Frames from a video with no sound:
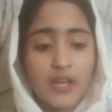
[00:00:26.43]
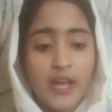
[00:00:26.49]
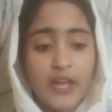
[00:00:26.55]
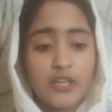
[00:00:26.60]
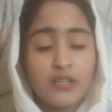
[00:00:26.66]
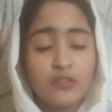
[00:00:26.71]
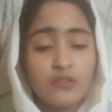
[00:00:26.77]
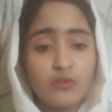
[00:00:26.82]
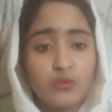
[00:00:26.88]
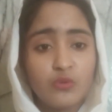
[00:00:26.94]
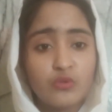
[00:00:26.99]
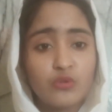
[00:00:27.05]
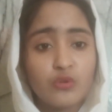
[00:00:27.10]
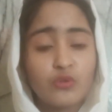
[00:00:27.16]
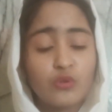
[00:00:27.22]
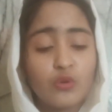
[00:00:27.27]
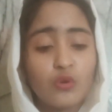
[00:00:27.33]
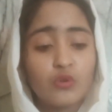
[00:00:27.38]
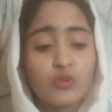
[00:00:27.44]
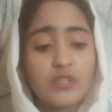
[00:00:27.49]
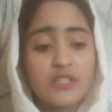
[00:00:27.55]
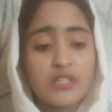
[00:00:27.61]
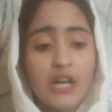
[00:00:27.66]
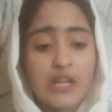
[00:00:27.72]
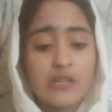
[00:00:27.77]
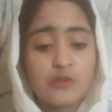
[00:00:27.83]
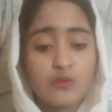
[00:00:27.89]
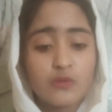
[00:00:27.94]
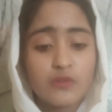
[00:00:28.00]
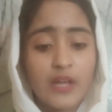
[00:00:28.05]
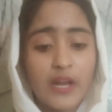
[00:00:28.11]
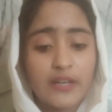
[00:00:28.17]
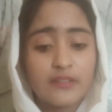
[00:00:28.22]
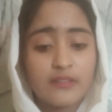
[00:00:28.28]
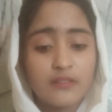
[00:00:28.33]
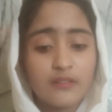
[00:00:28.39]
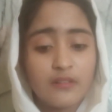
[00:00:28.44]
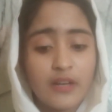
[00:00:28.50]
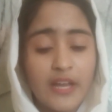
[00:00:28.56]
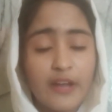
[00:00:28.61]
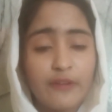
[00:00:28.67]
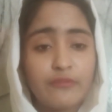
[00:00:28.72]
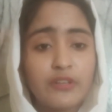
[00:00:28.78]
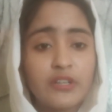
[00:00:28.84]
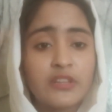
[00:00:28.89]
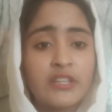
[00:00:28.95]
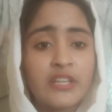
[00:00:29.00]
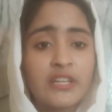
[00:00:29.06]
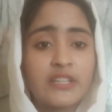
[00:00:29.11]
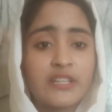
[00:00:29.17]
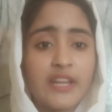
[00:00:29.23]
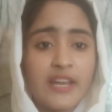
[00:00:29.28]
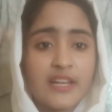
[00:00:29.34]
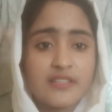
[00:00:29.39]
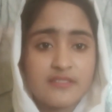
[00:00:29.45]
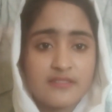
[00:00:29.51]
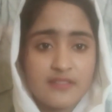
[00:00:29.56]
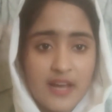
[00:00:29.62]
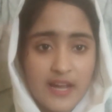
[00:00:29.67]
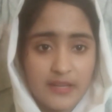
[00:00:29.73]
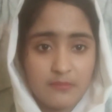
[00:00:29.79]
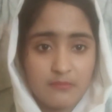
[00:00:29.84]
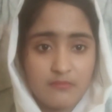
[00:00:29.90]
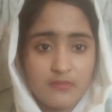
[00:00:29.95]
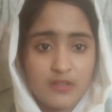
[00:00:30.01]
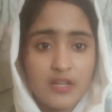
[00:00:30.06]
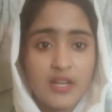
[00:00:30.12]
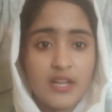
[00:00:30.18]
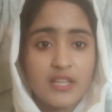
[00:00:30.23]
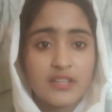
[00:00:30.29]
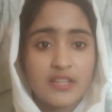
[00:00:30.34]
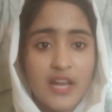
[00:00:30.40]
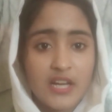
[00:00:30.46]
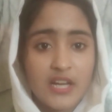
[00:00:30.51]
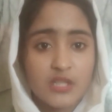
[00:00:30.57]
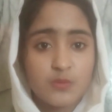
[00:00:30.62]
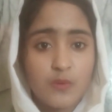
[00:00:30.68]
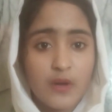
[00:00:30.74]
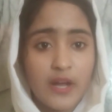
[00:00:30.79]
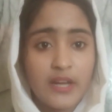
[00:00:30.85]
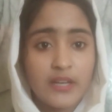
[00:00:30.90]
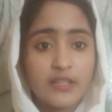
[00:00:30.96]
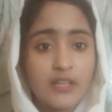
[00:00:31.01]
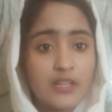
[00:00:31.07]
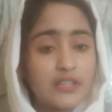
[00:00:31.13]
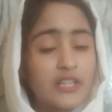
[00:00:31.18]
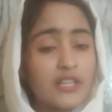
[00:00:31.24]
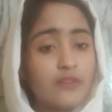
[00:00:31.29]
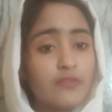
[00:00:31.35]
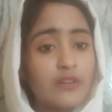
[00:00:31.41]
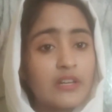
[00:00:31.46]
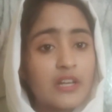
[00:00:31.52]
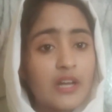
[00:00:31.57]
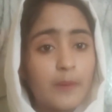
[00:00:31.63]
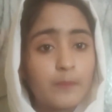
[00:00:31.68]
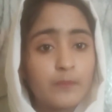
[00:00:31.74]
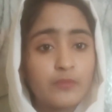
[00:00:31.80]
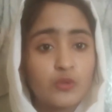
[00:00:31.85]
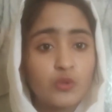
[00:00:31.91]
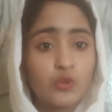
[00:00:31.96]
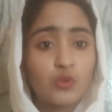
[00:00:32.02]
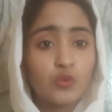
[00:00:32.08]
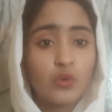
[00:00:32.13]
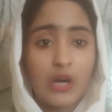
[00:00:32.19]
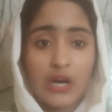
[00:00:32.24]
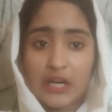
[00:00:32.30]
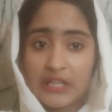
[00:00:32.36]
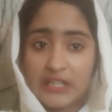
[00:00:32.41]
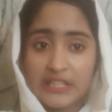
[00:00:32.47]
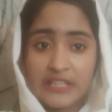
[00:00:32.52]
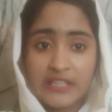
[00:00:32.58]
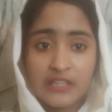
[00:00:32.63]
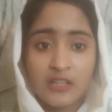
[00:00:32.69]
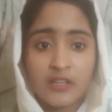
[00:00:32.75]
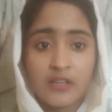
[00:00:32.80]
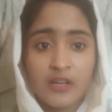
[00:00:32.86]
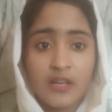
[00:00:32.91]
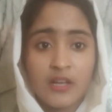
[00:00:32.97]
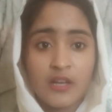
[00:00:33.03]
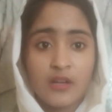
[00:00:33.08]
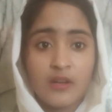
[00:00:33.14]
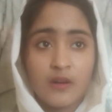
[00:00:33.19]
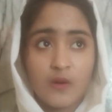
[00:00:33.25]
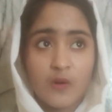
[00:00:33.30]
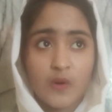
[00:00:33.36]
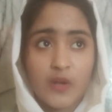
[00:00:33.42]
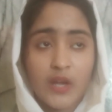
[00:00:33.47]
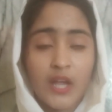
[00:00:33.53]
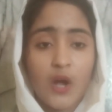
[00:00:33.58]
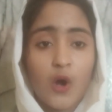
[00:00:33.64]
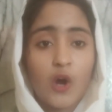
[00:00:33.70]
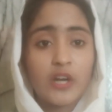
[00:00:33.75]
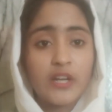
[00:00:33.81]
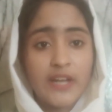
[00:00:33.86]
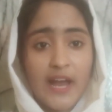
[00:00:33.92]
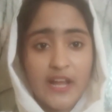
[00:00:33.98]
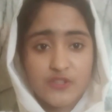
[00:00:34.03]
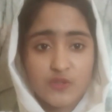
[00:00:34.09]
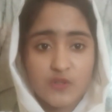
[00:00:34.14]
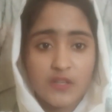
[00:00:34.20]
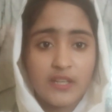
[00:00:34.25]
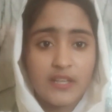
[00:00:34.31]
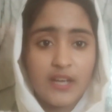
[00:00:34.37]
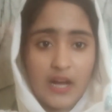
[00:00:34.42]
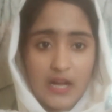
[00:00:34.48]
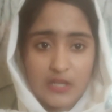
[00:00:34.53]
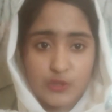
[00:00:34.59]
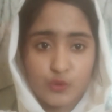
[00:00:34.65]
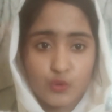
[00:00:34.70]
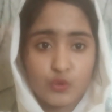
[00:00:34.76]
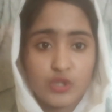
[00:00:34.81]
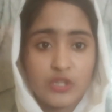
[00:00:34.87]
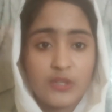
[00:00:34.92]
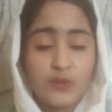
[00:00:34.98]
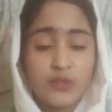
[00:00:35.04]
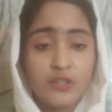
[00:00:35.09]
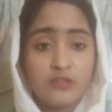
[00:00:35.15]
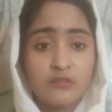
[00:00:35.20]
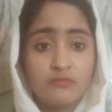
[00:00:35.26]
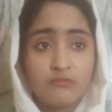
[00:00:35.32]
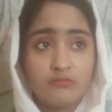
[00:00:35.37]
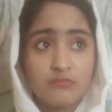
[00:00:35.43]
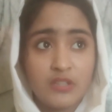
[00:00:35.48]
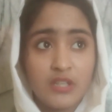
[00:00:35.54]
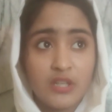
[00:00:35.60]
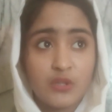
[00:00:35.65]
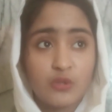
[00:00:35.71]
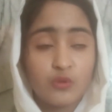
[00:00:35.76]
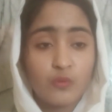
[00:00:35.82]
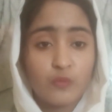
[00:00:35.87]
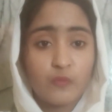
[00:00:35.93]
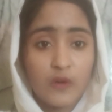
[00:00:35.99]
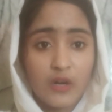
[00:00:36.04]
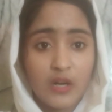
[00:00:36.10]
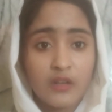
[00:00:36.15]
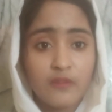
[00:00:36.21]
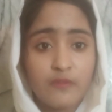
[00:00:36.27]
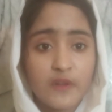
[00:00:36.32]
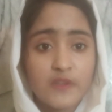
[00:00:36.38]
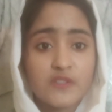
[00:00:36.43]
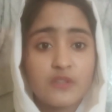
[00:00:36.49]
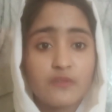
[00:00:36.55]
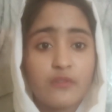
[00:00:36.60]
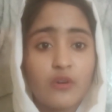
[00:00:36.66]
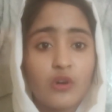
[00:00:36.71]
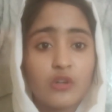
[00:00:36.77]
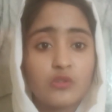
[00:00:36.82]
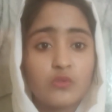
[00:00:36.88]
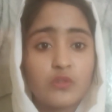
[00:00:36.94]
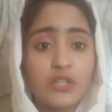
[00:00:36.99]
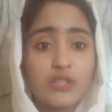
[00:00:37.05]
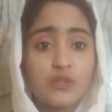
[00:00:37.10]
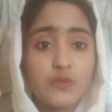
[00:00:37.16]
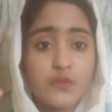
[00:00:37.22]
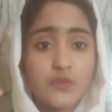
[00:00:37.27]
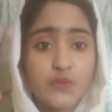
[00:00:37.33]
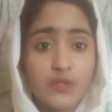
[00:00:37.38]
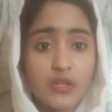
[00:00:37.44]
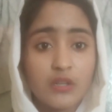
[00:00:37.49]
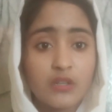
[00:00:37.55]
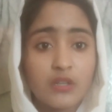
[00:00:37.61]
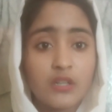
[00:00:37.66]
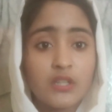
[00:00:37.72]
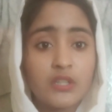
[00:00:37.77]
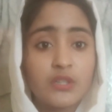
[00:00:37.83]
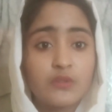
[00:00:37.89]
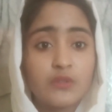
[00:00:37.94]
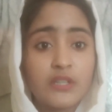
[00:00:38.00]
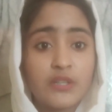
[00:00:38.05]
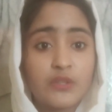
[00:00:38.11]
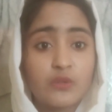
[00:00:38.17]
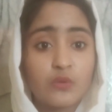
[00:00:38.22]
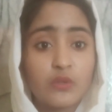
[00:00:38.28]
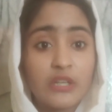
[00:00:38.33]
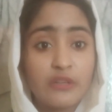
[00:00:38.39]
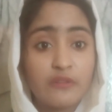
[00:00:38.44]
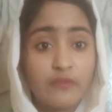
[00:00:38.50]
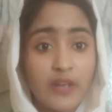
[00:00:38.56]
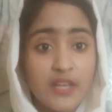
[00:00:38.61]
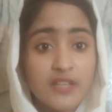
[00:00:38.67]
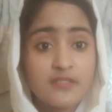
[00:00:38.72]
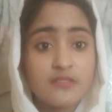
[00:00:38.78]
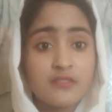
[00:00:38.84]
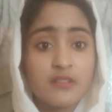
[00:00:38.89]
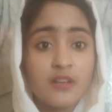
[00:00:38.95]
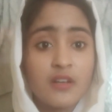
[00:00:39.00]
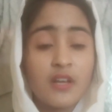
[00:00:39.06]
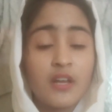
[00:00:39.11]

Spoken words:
And you should know this also, that everything takes time. That's why nothing will come to you earlier, okay, or naturally. Also you need to work. First of all, you need to struggle, you need to invest,